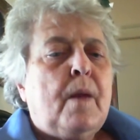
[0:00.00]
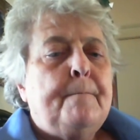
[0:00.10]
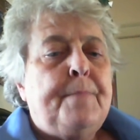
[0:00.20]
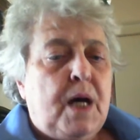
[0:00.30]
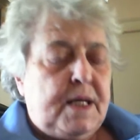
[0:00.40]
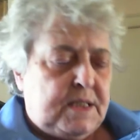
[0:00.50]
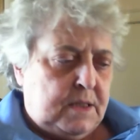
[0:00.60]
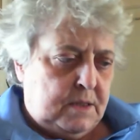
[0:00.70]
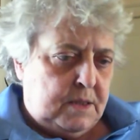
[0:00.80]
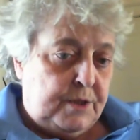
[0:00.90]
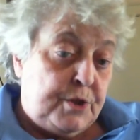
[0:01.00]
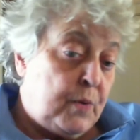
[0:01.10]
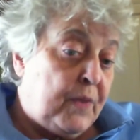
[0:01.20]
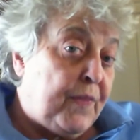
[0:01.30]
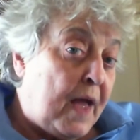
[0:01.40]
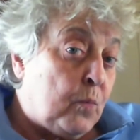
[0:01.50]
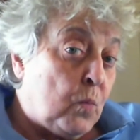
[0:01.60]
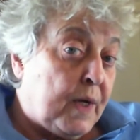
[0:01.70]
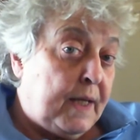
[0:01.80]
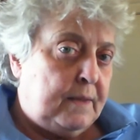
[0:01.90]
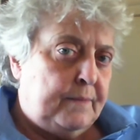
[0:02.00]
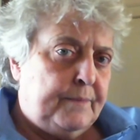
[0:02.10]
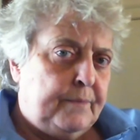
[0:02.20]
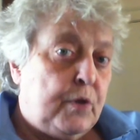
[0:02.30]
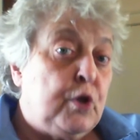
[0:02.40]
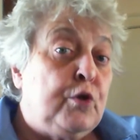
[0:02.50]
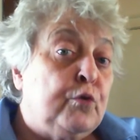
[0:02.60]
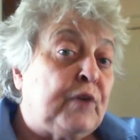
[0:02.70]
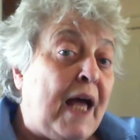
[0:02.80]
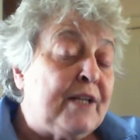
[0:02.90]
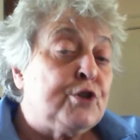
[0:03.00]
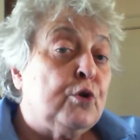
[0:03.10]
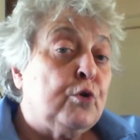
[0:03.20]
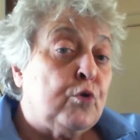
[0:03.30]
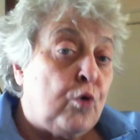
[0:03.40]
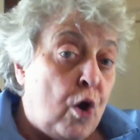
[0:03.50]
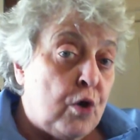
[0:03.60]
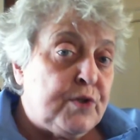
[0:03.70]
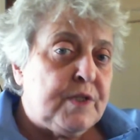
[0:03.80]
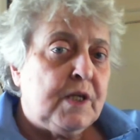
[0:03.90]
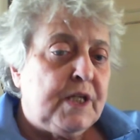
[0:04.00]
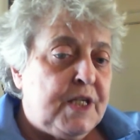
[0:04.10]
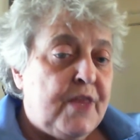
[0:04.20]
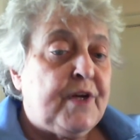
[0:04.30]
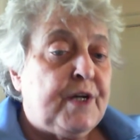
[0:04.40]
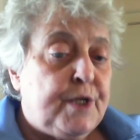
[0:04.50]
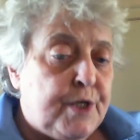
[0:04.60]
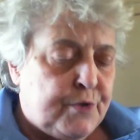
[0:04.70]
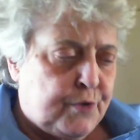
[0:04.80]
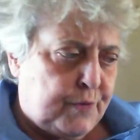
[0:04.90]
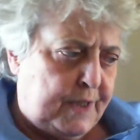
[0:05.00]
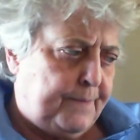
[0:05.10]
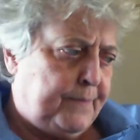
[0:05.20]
But to do it that way, you've got to cross another country.